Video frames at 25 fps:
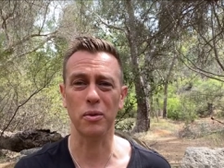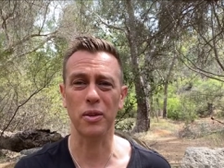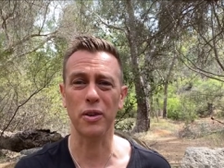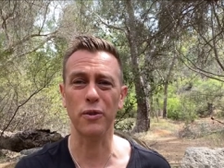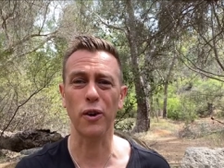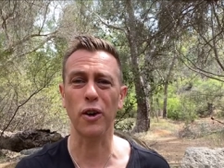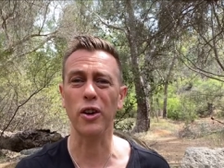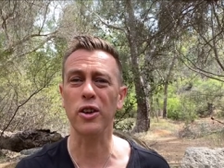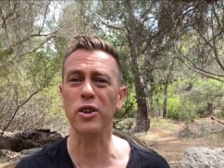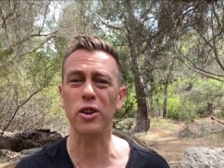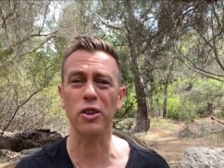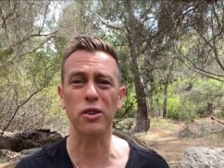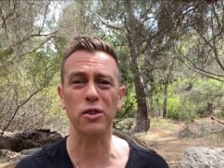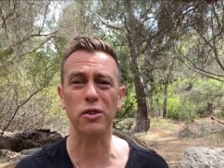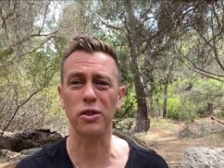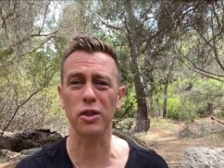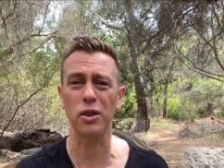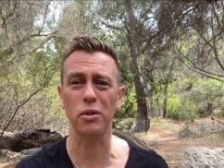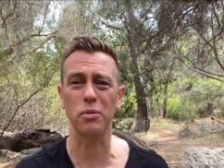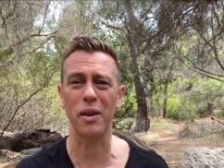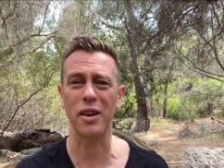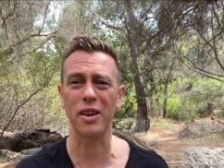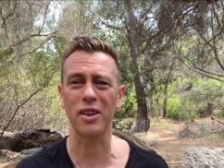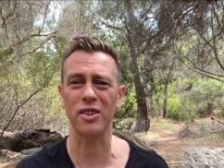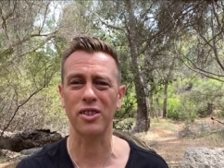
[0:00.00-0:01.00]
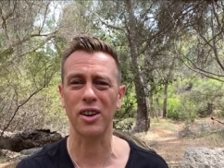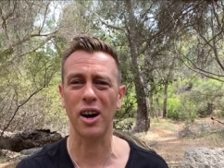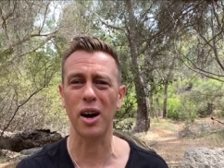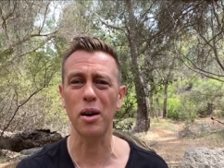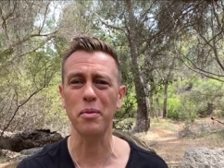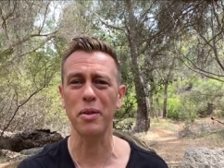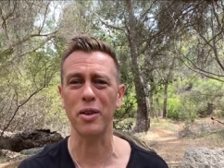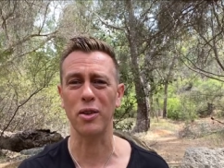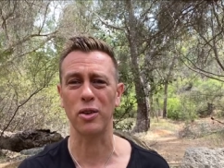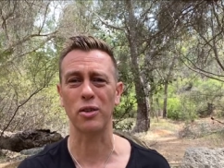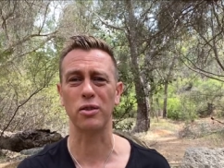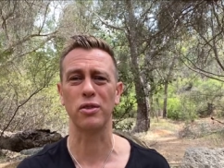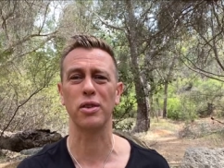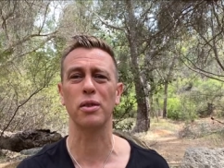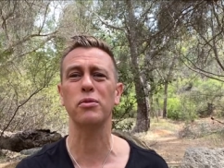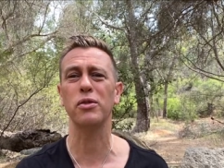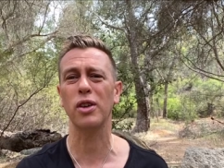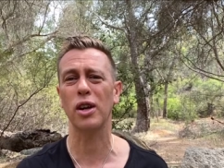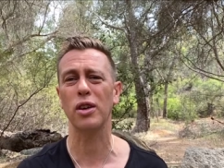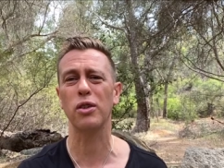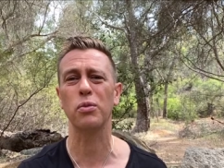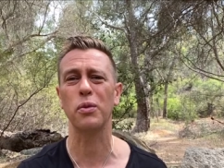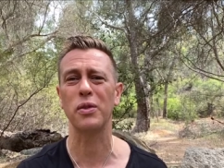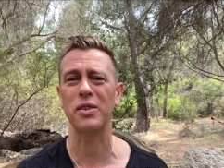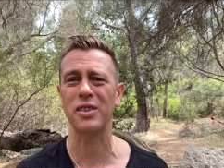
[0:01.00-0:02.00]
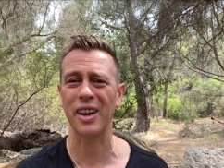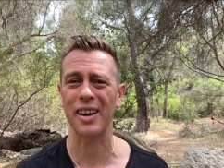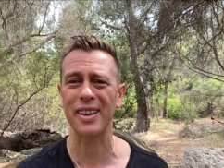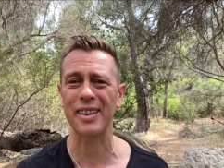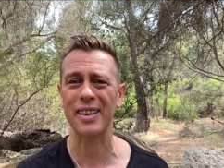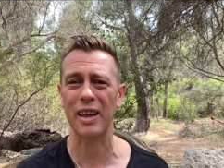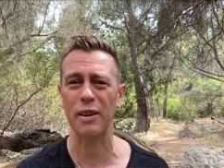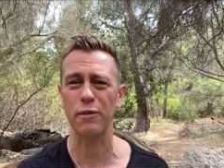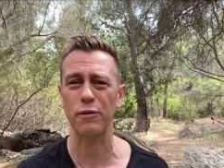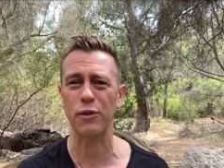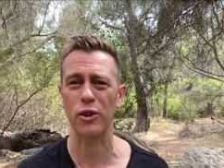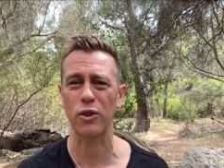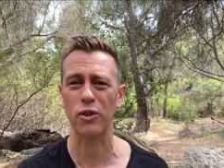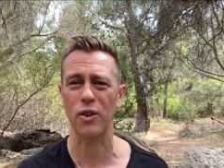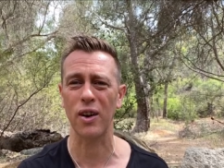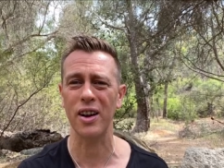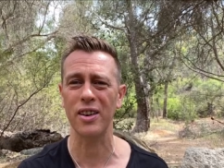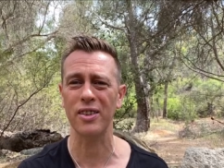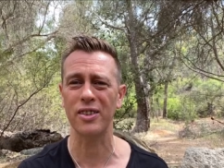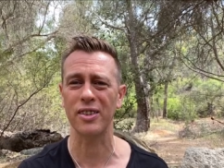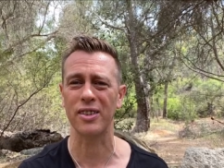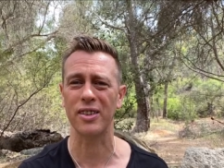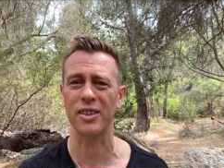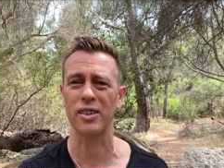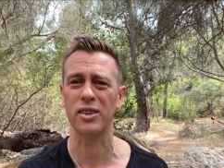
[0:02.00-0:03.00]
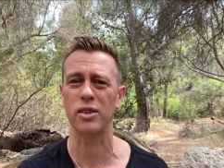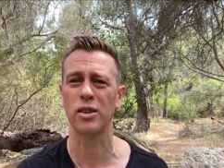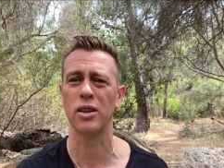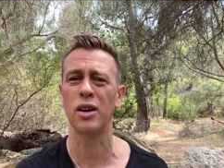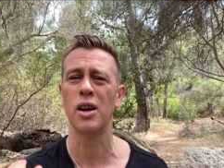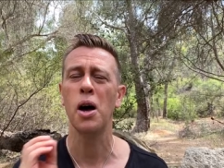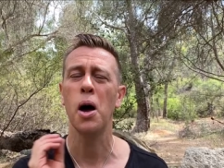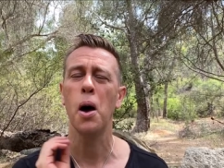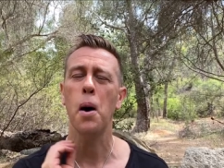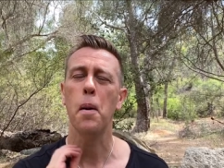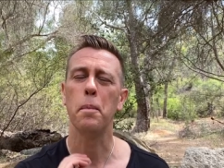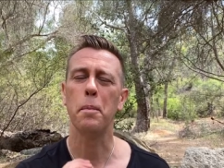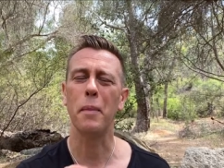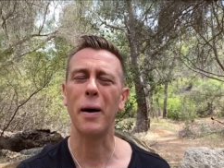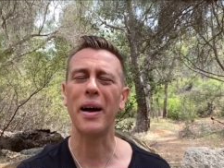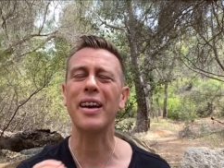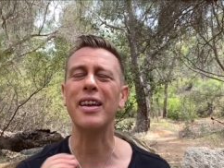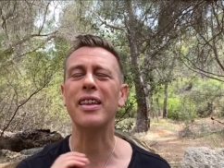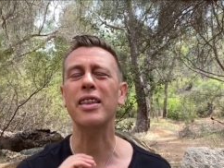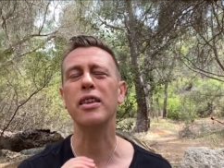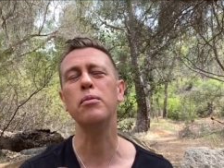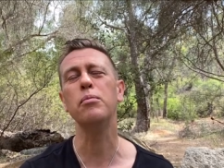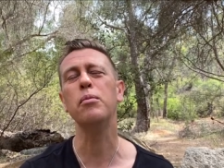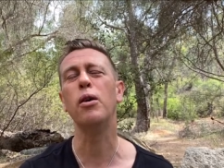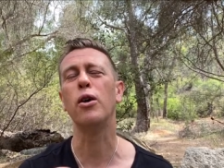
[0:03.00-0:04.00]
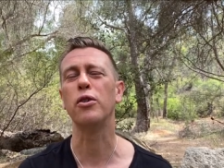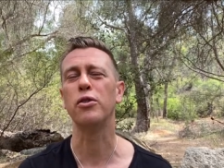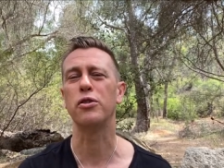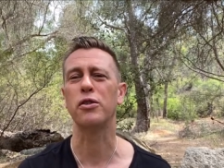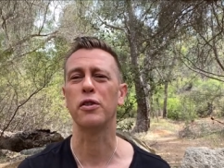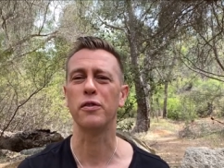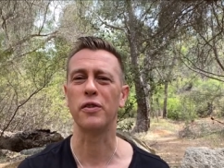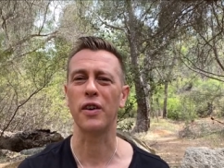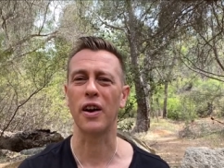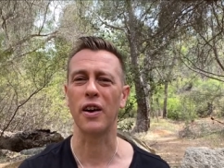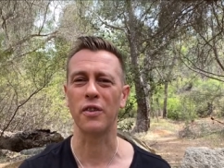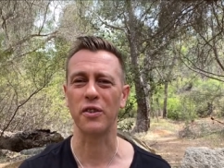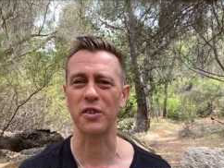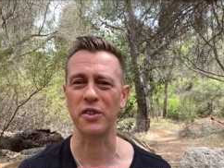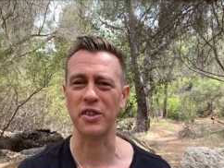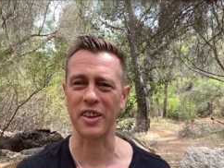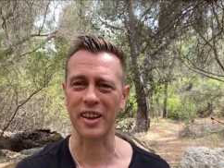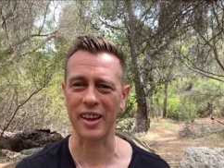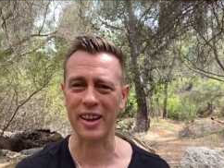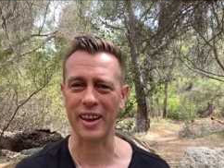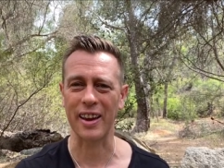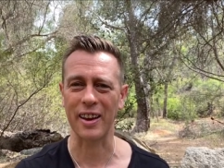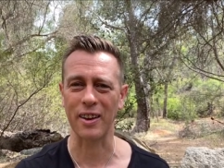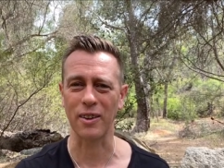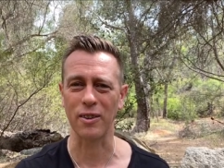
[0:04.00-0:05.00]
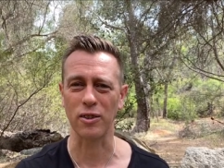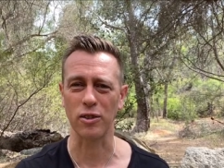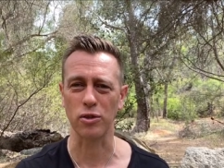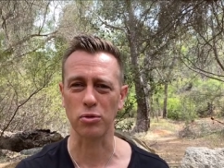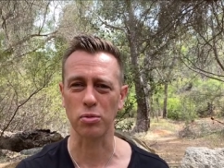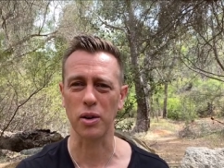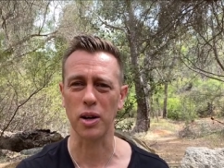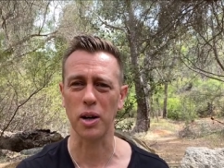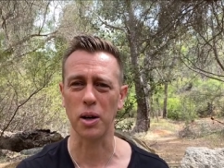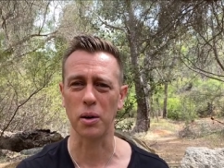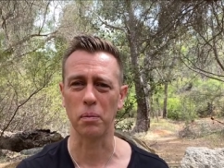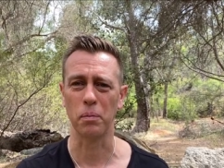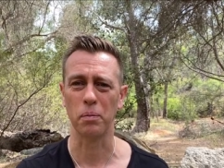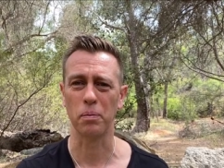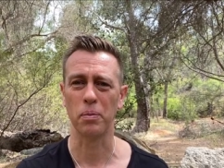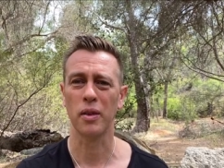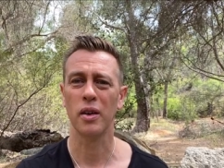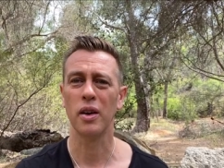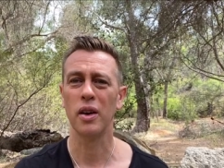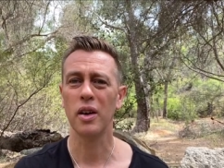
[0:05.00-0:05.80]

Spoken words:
we've only got a certain amount of time here, and sometimes we take that for granted, and to make the most of everything here as well.